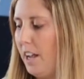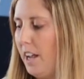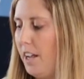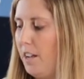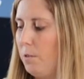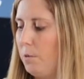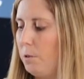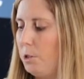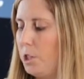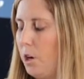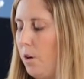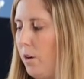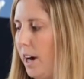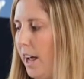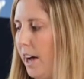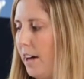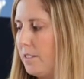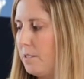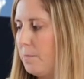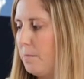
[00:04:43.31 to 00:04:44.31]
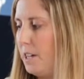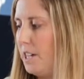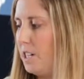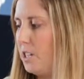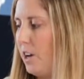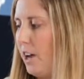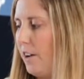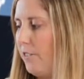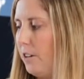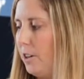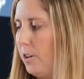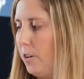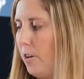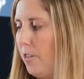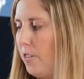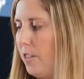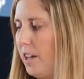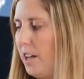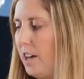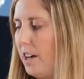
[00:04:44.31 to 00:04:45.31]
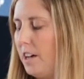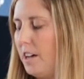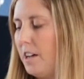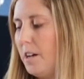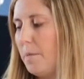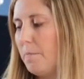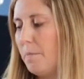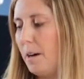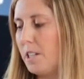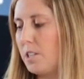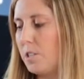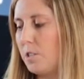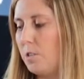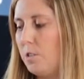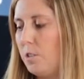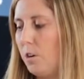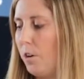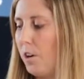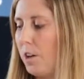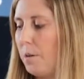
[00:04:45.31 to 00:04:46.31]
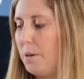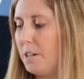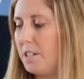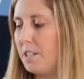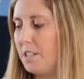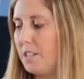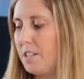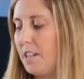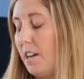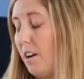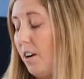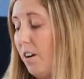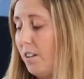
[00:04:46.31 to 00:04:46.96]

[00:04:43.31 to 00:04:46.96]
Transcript: It also allows me to have a look at their must-do document and see,